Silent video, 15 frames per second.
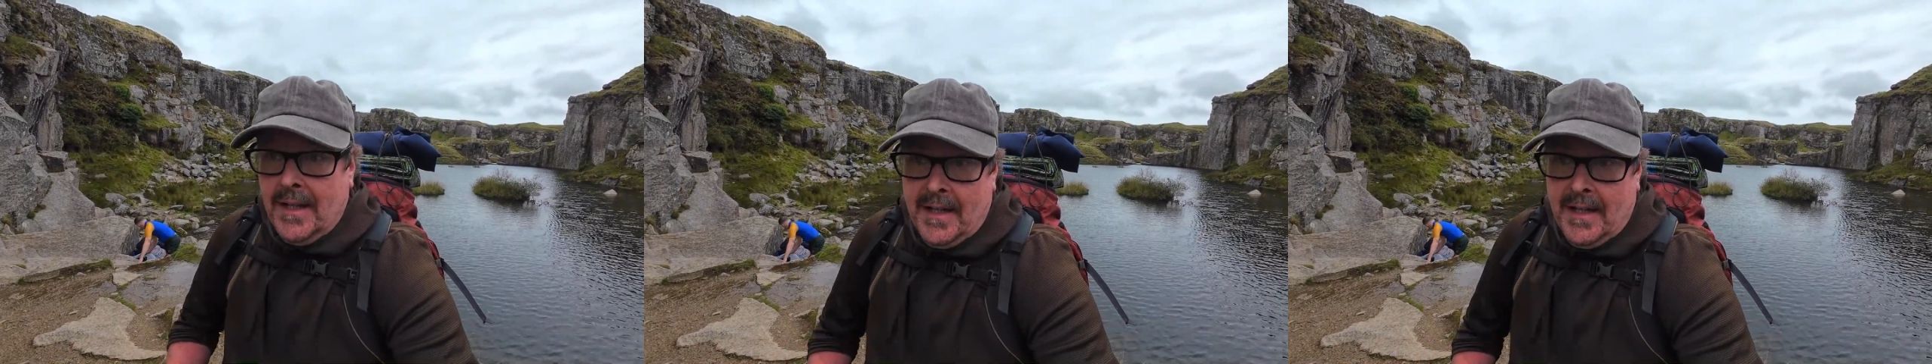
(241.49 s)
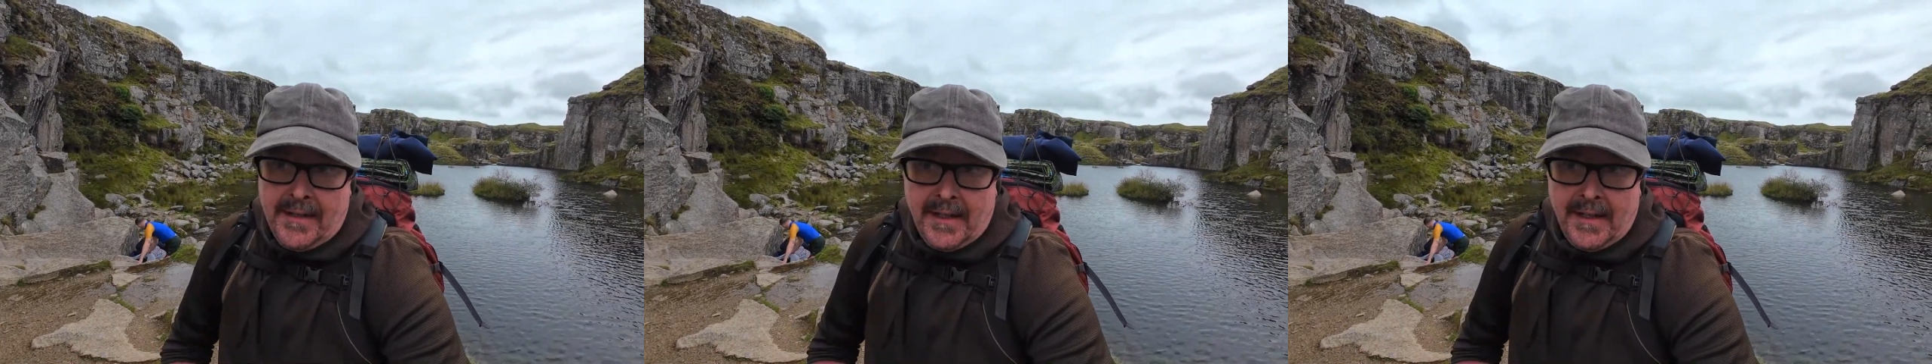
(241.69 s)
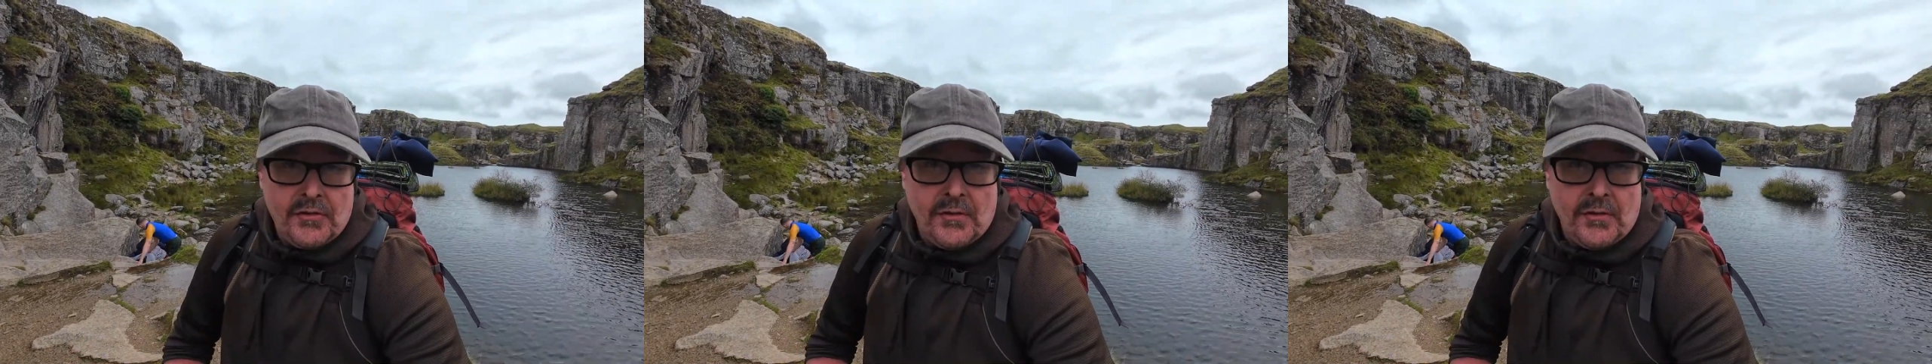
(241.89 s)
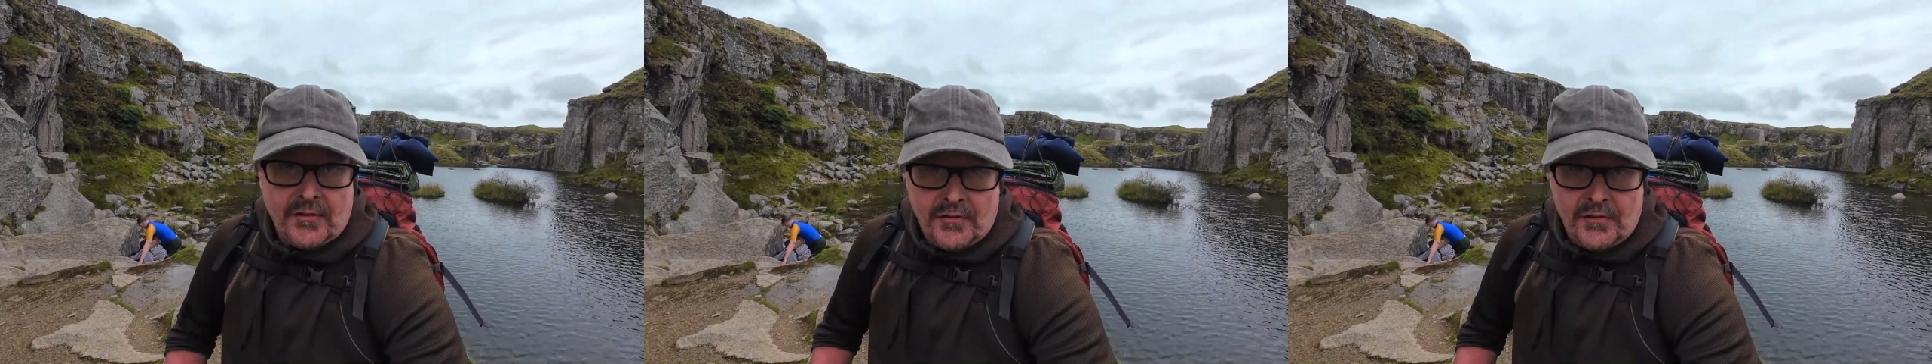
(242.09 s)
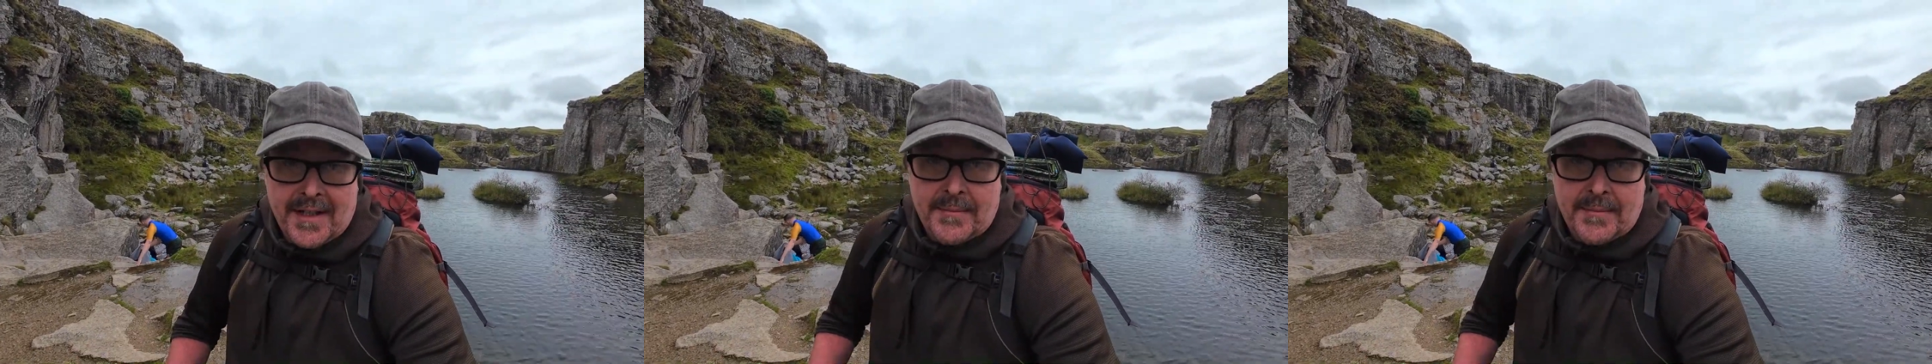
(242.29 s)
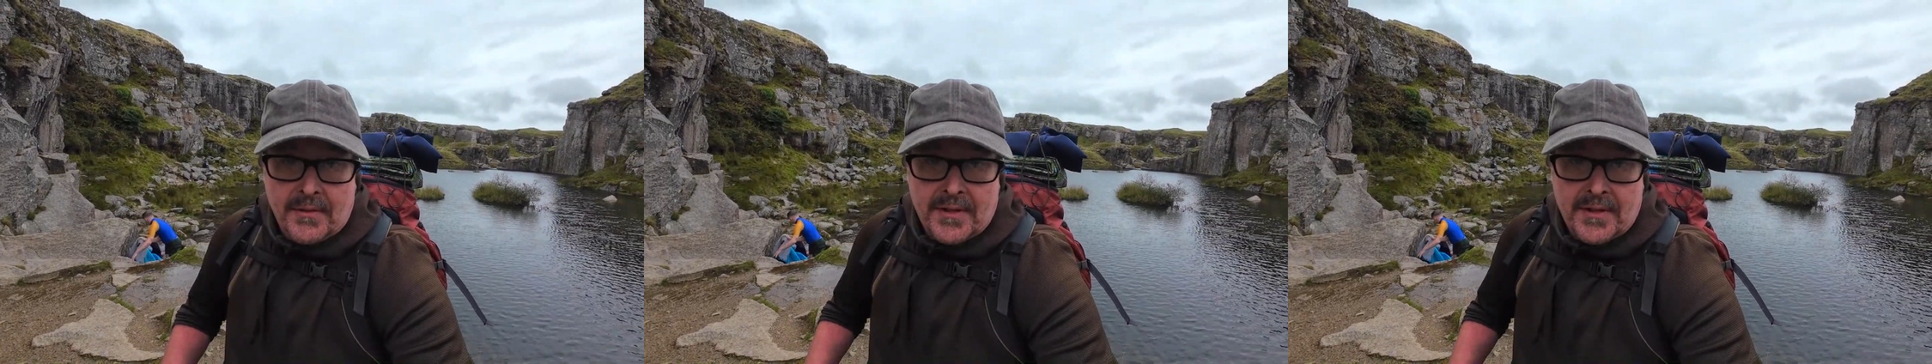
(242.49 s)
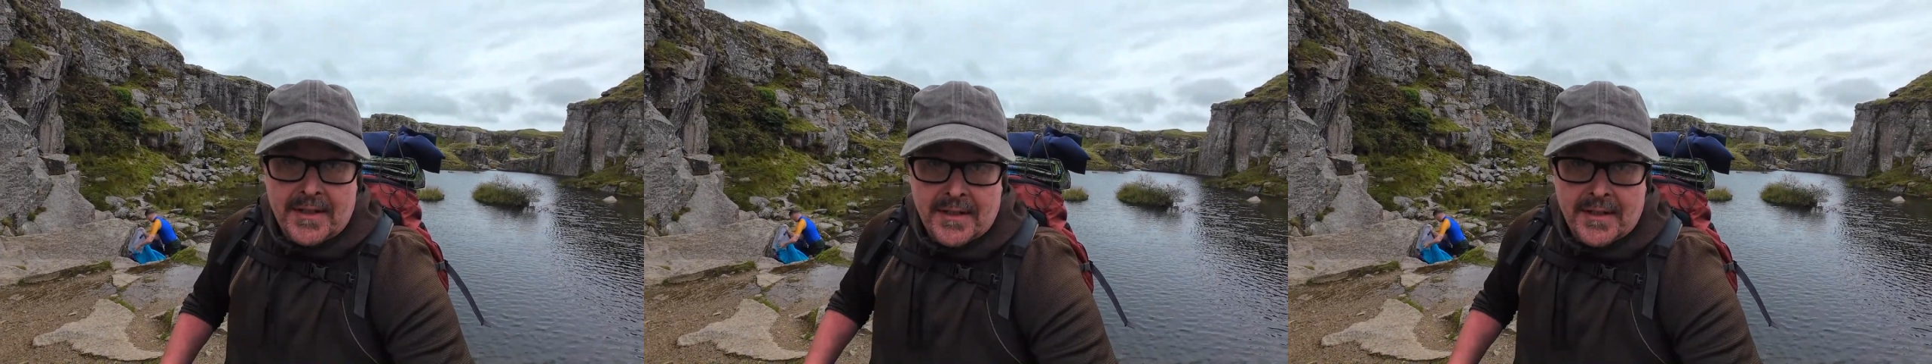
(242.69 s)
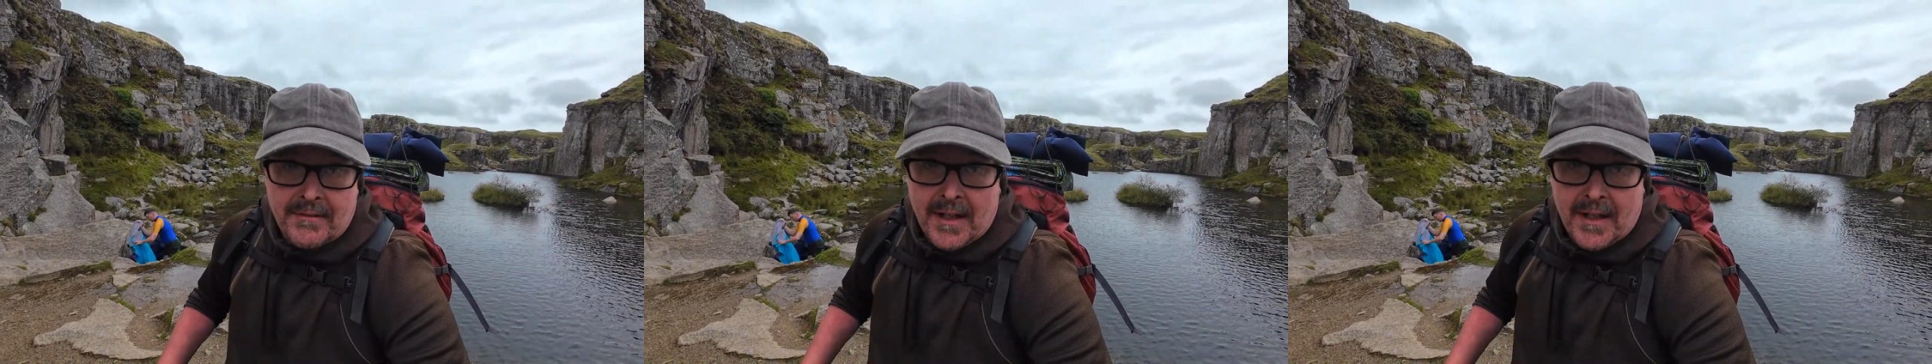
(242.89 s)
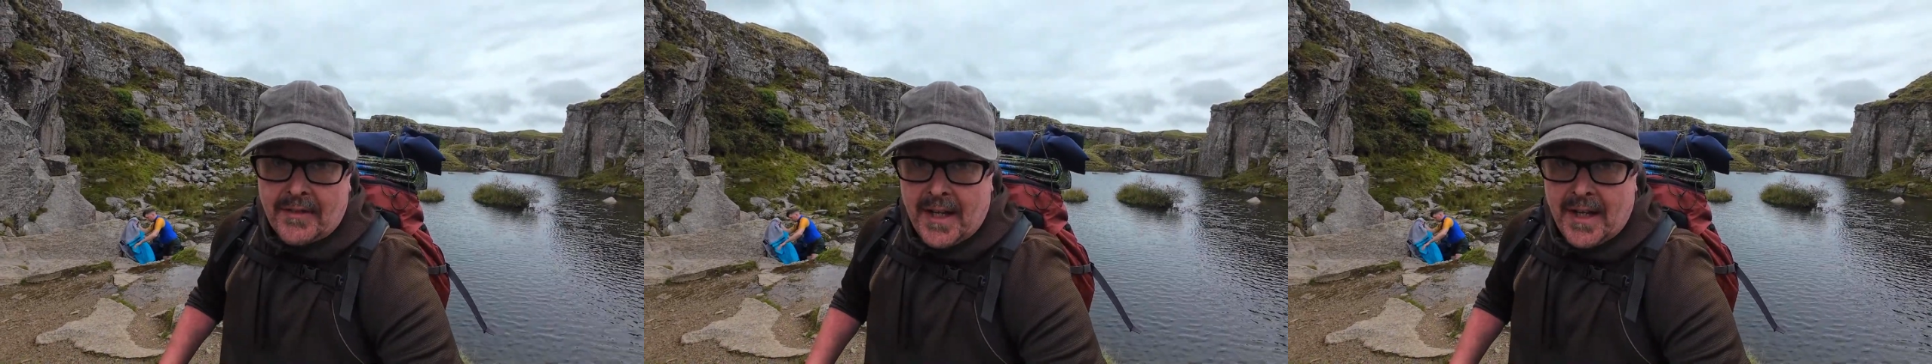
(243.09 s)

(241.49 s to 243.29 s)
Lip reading: and then transported to the relevant